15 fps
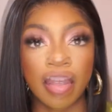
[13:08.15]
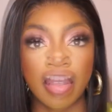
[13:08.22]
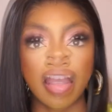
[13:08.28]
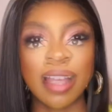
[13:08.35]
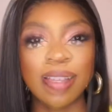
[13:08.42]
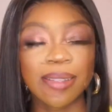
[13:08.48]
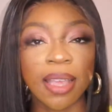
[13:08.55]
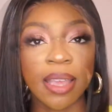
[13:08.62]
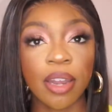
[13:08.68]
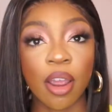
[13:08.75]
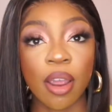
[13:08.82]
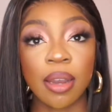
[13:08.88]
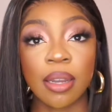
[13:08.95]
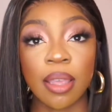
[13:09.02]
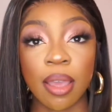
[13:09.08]
I said
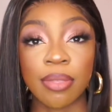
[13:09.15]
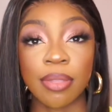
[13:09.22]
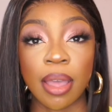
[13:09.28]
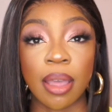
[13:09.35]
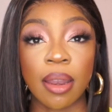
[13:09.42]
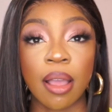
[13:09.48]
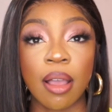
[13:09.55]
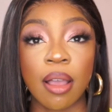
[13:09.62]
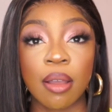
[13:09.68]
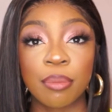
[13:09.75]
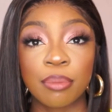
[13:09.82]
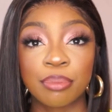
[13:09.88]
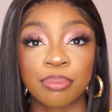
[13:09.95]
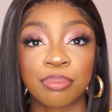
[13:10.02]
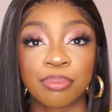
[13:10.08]
earlier that
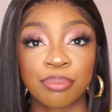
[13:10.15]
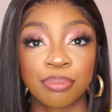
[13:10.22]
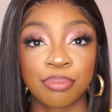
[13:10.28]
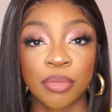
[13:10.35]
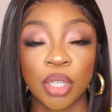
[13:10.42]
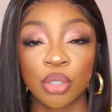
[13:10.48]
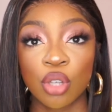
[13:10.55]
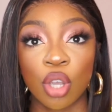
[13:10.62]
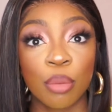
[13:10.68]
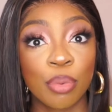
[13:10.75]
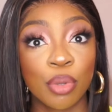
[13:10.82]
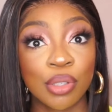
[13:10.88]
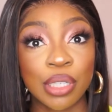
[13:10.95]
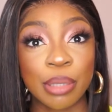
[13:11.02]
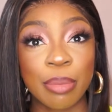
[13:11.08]
Taupe
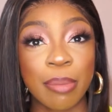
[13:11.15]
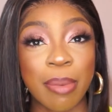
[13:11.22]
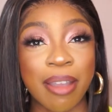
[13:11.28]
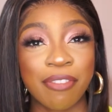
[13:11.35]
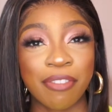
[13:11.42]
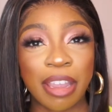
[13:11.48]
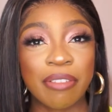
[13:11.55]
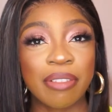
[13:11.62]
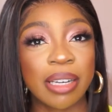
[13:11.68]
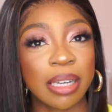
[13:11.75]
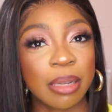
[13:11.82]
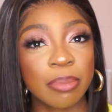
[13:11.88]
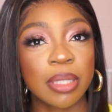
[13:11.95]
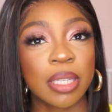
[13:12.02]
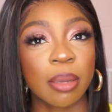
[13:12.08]
used to be my favorite
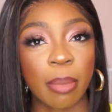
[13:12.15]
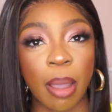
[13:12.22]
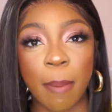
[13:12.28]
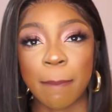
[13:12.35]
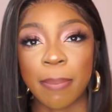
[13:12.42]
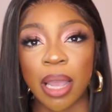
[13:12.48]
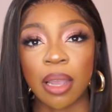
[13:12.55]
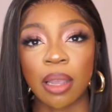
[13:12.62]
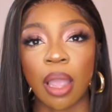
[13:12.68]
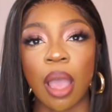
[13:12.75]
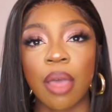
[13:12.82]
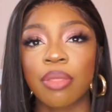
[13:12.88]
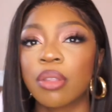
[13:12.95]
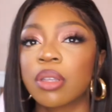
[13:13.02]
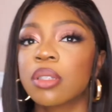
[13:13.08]
lipstick by MAC,
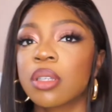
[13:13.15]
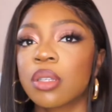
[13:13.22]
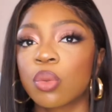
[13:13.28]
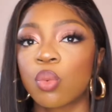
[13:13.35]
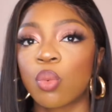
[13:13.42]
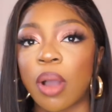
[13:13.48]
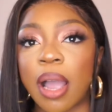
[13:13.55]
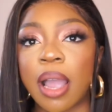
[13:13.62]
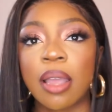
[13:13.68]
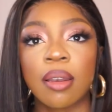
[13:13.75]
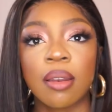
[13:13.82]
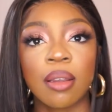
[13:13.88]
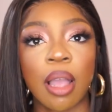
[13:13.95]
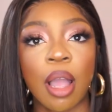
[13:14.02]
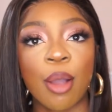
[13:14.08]
and this is why.
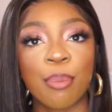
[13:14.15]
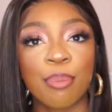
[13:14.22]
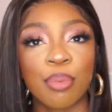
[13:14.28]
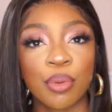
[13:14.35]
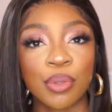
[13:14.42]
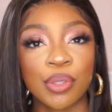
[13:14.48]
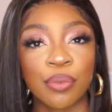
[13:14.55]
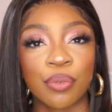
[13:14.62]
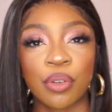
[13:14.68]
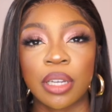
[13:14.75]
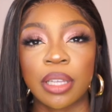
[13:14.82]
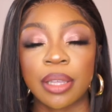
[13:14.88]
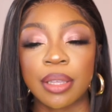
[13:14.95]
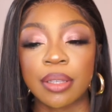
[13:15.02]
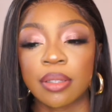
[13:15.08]
Look how beautiful
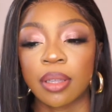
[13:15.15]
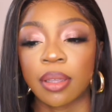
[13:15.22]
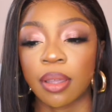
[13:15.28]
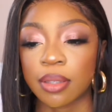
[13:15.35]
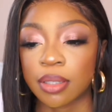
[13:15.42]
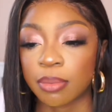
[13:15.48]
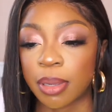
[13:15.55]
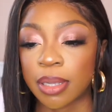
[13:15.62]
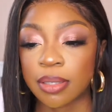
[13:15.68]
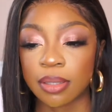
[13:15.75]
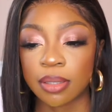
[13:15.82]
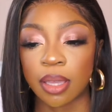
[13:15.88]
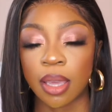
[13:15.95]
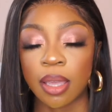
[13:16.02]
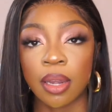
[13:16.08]
it is against my
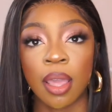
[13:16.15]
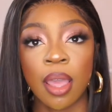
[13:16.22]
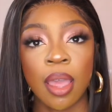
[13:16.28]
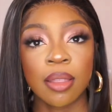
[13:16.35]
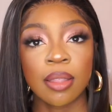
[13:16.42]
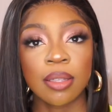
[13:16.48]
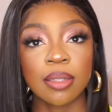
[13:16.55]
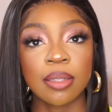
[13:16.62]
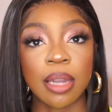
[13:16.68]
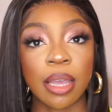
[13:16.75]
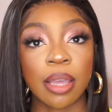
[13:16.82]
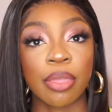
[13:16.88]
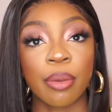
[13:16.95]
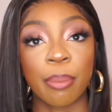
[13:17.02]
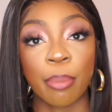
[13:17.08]
skin. This is
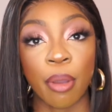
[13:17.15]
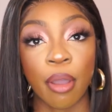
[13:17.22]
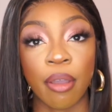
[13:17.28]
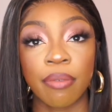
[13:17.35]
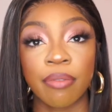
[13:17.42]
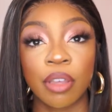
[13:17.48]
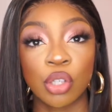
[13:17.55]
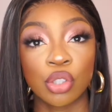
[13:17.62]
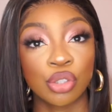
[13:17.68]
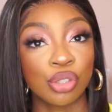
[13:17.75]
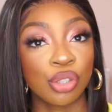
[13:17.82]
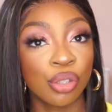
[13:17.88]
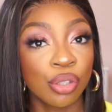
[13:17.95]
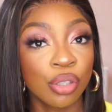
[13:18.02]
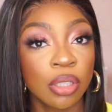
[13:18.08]
like the perfect
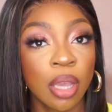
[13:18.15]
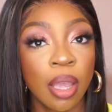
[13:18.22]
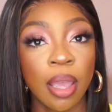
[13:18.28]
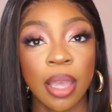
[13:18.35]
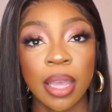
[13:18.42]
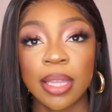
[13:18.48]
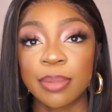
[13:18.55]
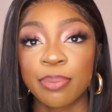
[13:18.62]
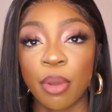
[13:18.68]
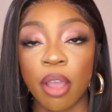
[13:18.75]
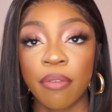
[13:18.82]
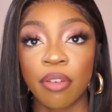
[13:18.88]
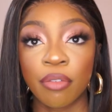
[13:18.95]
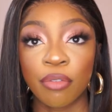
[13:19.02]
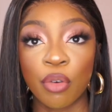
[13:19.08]
nude. It's
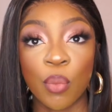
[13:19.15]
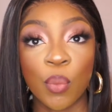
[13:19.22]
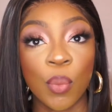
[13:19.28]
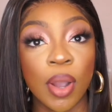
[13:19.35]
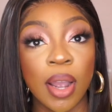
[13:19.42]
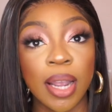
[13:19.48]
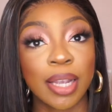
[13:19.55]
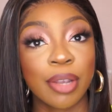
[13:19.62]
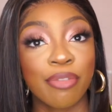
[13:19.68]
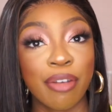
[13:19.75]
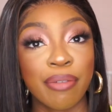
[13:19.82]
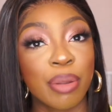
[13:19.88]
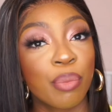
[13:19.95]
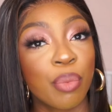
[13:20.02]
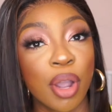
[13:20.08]
perfect for work,
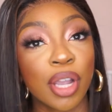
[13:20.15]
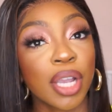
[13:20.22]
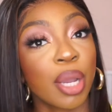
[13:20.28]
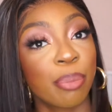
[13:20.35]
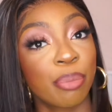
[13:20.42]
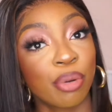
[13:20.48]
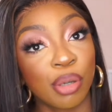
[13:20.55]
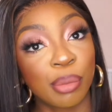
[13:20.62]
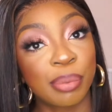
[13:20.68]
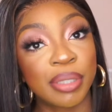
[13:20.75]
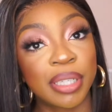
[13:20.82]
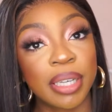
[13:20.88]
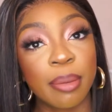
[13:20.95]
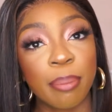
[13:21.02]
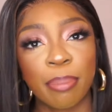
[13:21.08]
very work
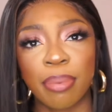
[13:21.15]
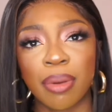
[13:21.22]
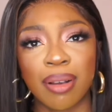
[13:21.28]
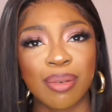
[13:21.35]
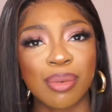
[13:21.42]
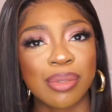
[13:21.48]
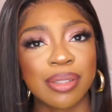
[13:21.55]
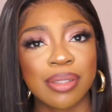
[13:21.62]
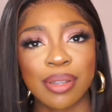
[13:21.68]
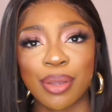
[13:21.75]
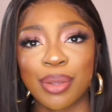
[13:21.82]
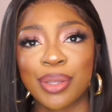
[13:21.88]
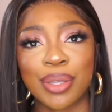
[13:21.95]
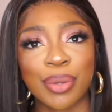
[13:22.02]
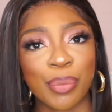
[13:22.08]
appropriate, but also
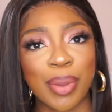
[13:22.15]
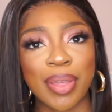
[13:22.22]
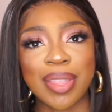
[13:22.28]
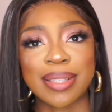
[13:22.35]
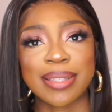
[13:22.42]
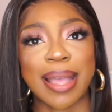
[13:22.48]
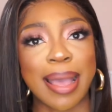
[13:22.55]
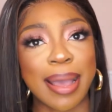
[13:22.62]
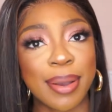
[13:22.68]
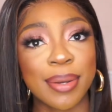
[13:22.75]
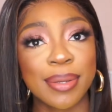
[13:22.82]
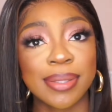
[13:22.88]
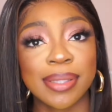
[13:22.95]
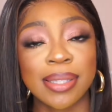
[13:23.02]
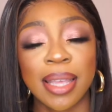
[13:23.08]
you can wear this
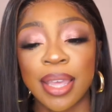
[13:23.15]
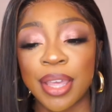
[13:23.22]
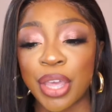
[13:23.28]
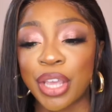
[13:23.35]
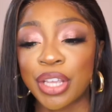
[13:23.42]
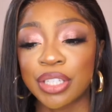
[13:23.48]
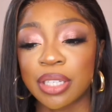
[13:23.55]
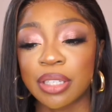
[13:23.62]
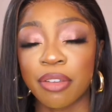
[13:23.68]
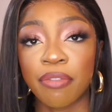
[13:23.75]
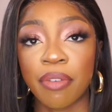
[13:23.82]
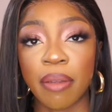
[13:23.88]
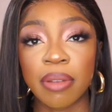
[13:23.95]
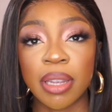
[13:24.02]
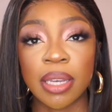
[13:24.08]
out. It's just a
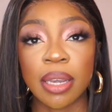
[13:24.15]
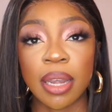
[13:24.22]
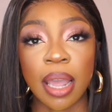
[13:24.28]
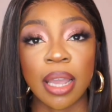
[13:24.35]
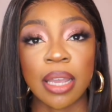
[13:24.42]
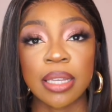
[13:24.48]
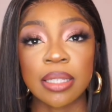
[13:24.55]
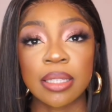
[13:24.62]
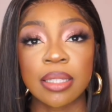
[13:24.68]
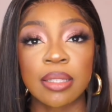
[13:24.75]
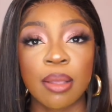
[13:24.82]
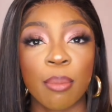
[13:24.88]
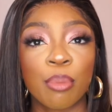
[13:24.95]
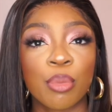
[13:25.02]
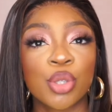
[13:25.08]
very nice,
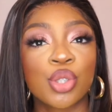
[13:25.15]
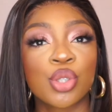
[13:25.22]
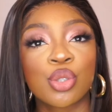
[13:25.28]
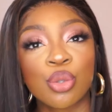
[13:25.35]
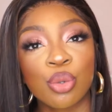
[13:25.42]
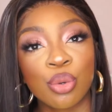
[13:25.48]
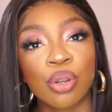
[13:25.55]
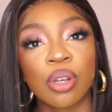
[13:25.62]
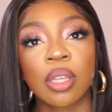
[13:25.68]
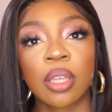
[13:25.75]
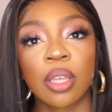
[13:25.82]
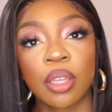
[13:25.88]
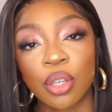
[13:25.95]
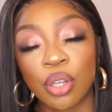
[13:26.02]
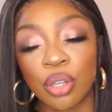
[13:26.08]
mature
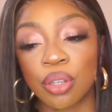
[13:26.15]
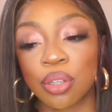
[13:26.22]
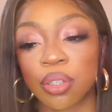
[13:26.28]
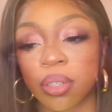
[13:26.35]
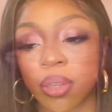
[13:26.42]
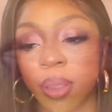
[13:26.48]
looking nude.